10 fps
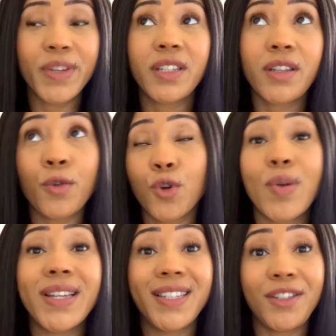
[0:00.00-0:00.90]
we're so
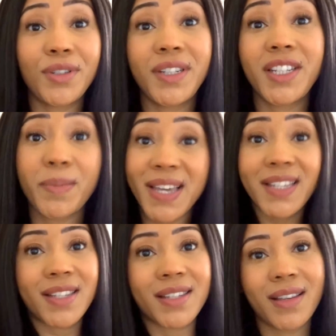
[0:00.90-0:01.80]
quick to just
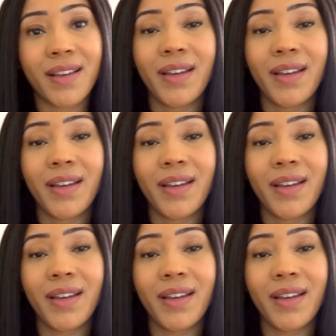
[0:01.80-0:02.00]
dismiss